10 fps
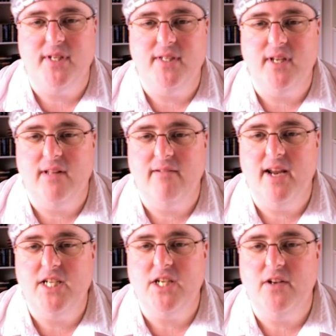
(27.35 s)

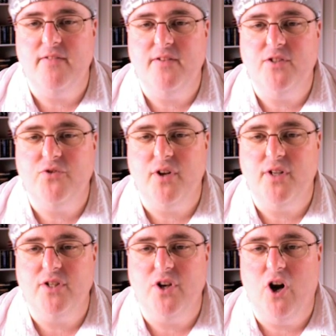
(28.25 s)
deceleration of
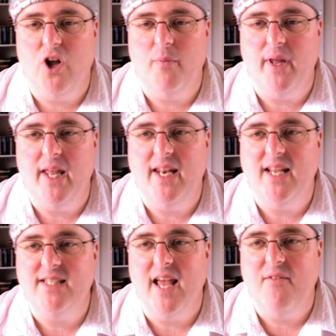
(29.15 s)
Australia's economy it
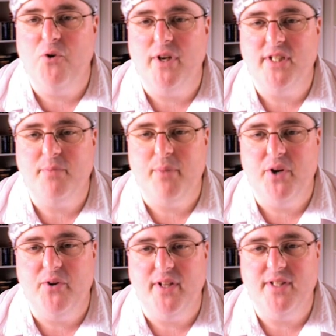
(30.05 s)
has ever
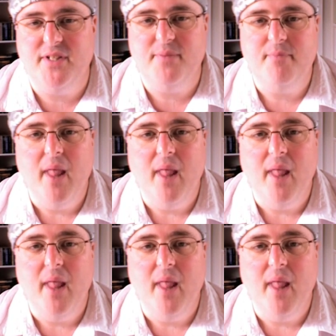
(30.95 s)
experienced.